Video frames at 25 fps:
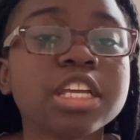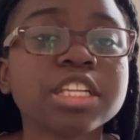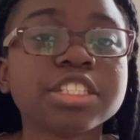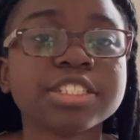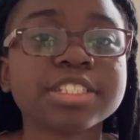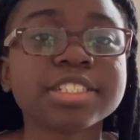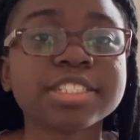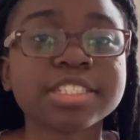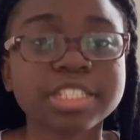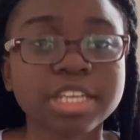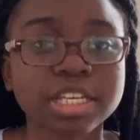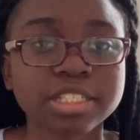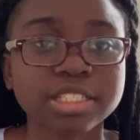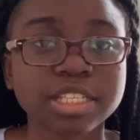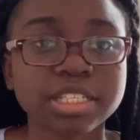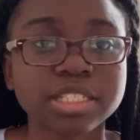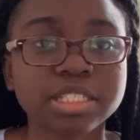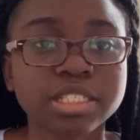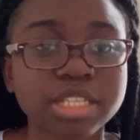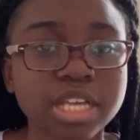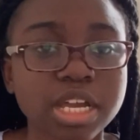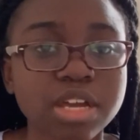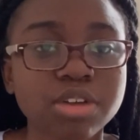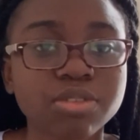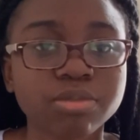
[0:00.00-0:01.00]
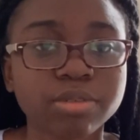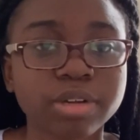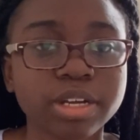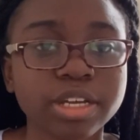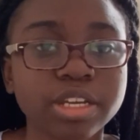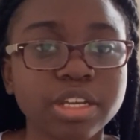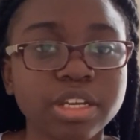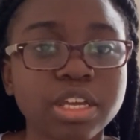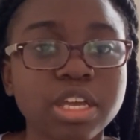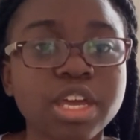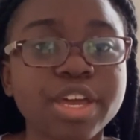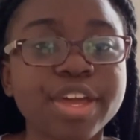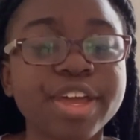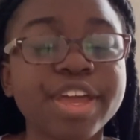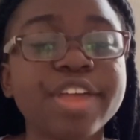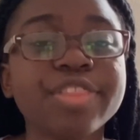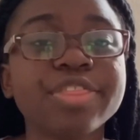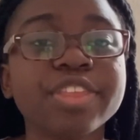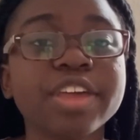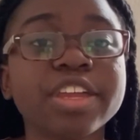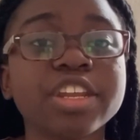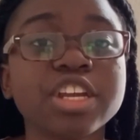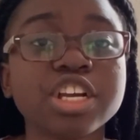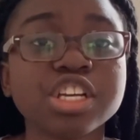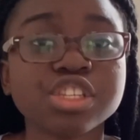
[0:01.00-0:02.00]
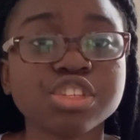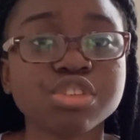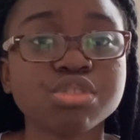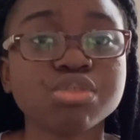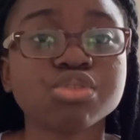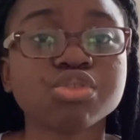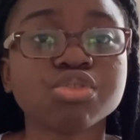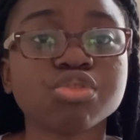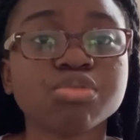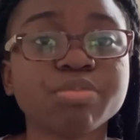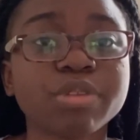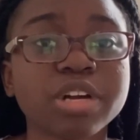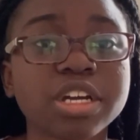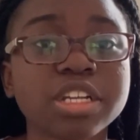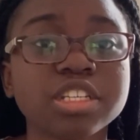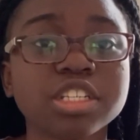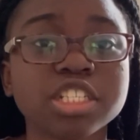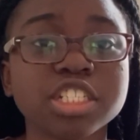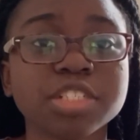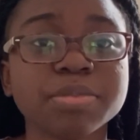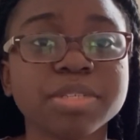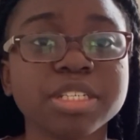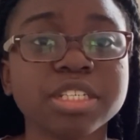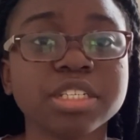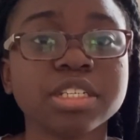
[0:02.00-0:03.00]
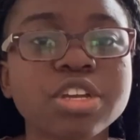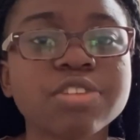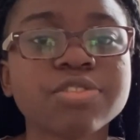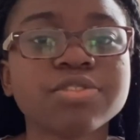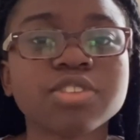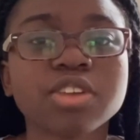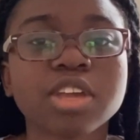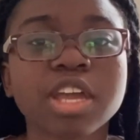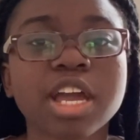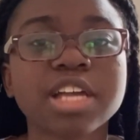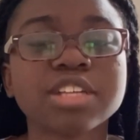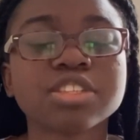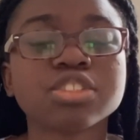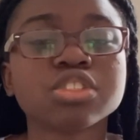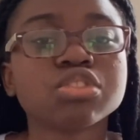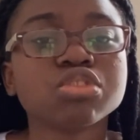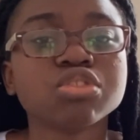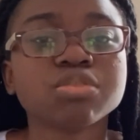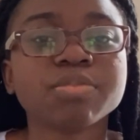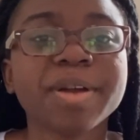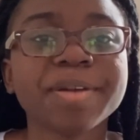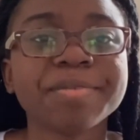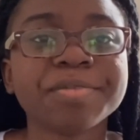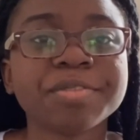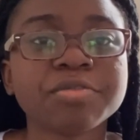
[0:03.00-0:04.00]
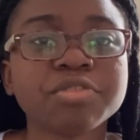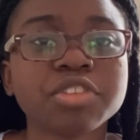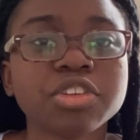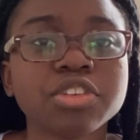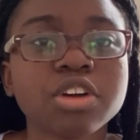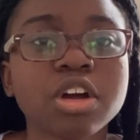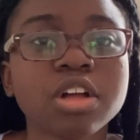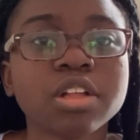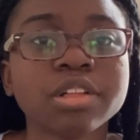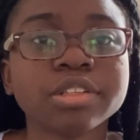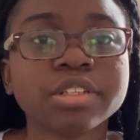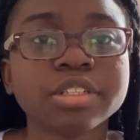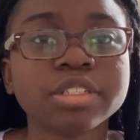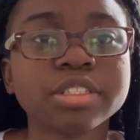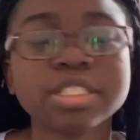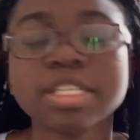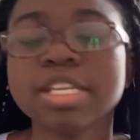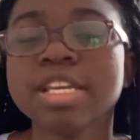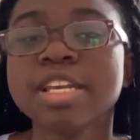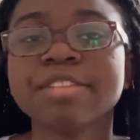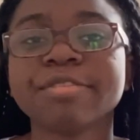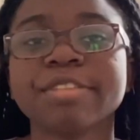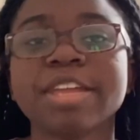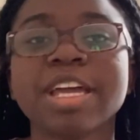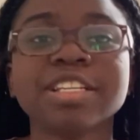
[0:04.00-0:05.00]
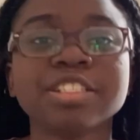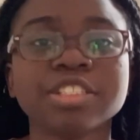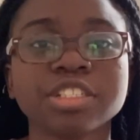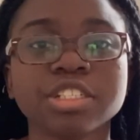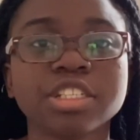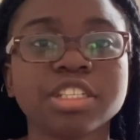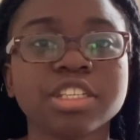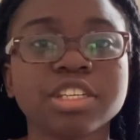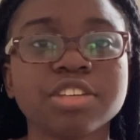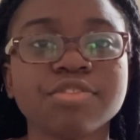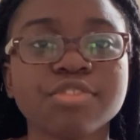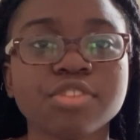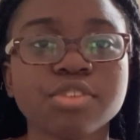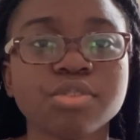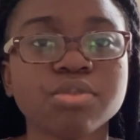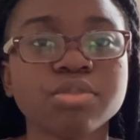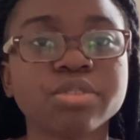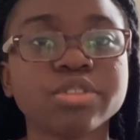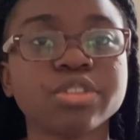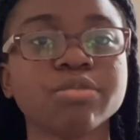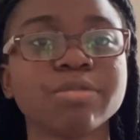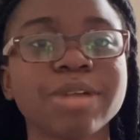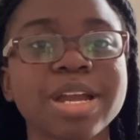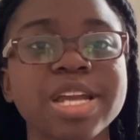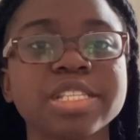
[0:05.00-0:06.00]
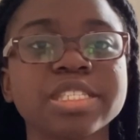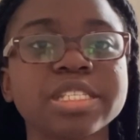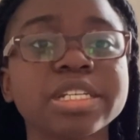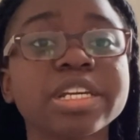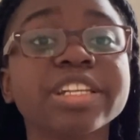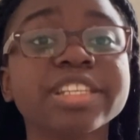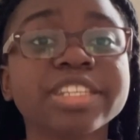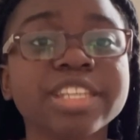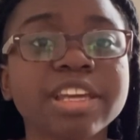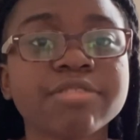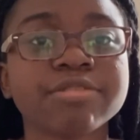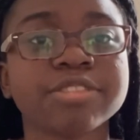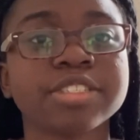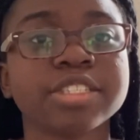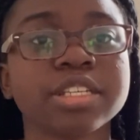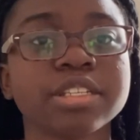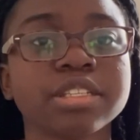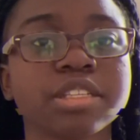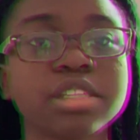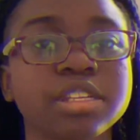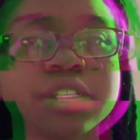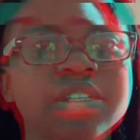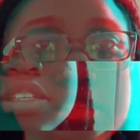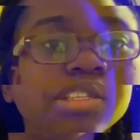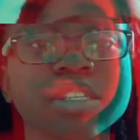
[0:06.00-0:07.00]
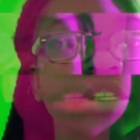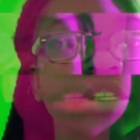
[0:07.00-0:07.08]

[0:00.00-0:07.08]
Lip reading: just doesn't sound right. And then unusual punishment. If you got sued by $50, that shouldn't give you the right to a death sentence.